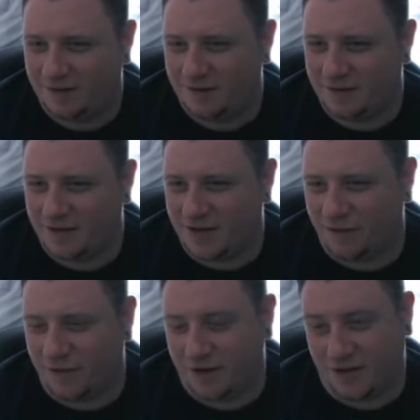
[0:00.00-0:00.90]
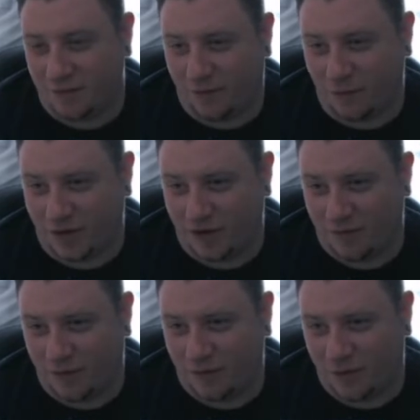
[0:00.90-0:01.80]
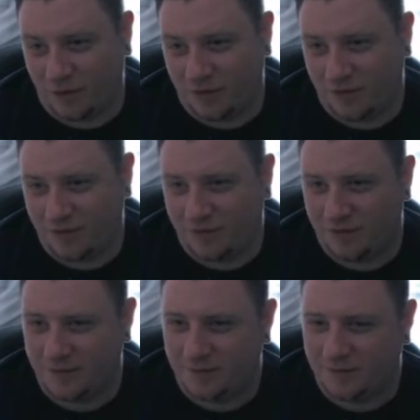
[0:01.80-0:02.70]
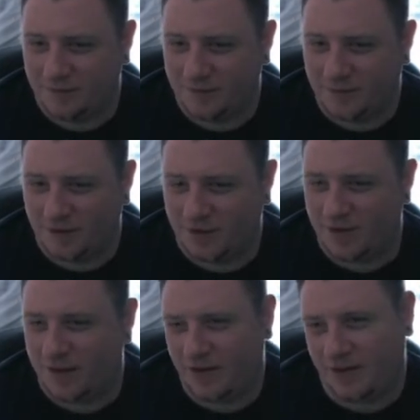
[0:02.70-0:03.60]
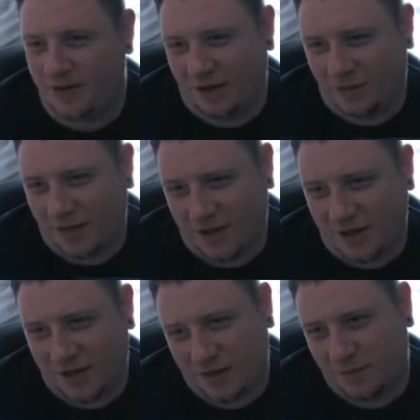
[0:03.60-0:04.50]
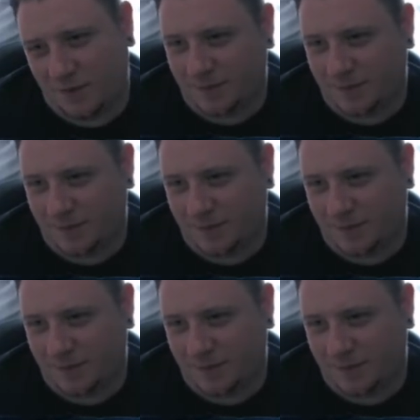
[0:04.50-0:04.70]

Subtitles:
I say first thing, we've already got the Morph Ball. Hey, long beam.